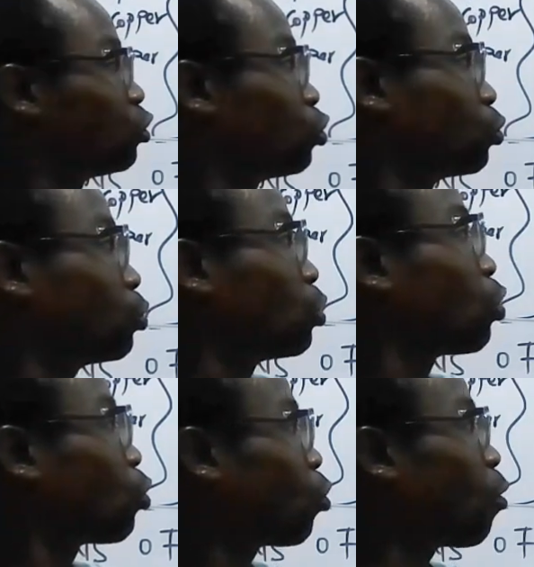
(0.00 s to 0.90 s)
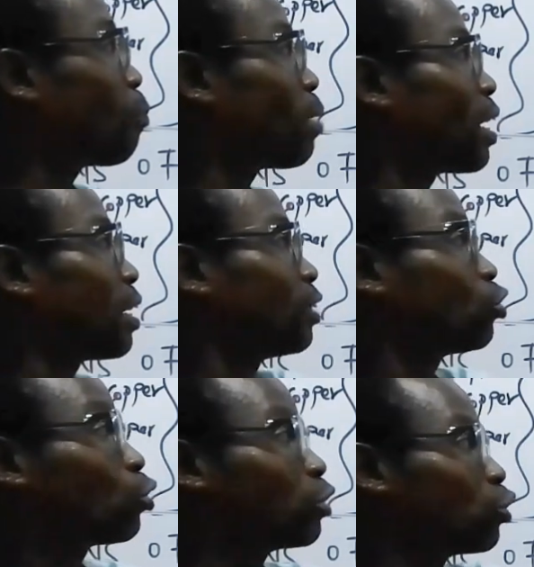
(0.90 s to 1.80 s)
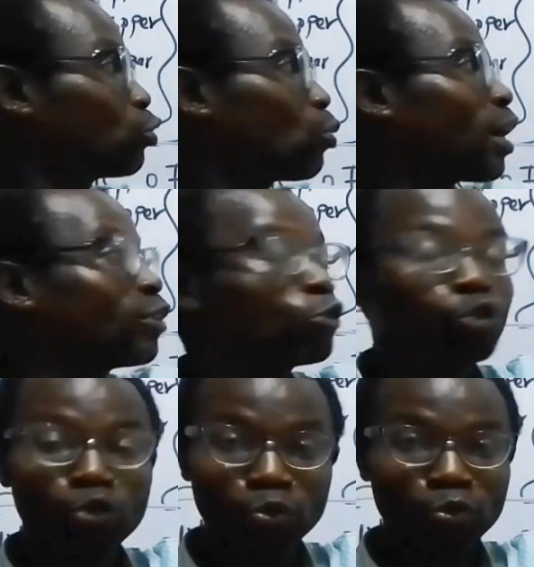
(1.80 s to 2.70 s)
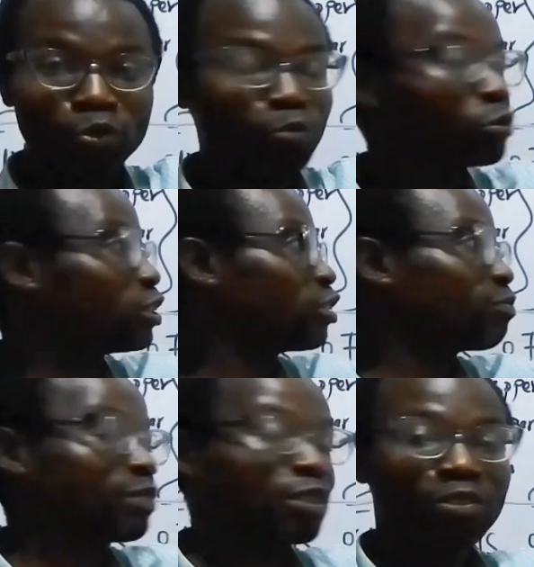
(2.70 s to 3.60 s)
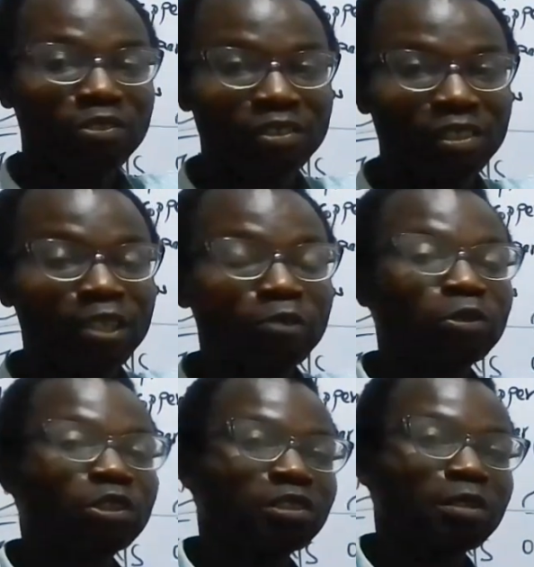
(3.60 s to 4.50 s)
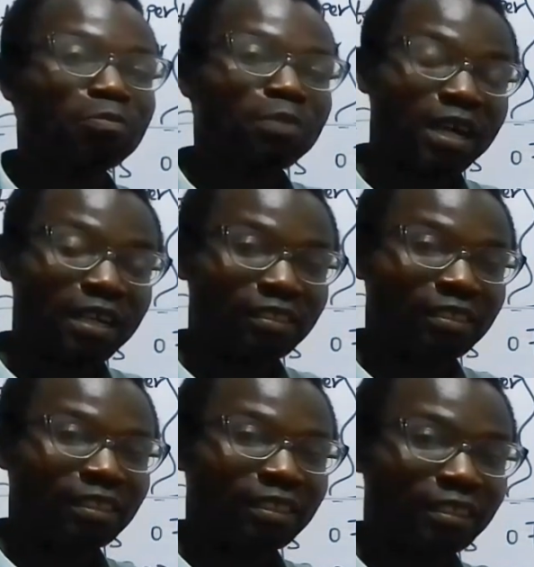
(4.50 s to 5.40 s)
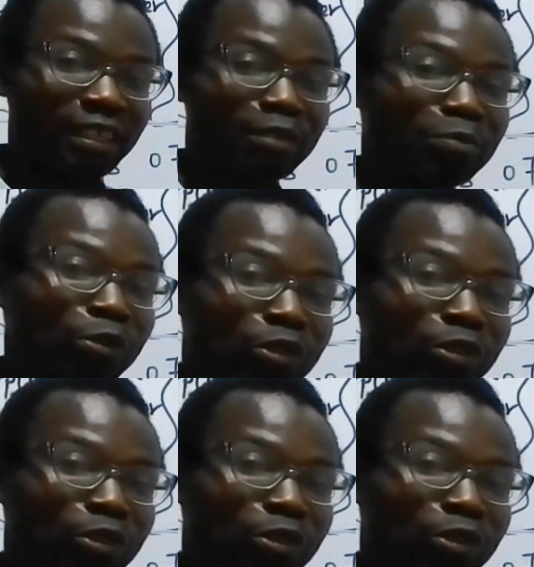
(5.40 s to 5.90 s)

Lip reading: to to iron 2, which is ferrous, which is the part that the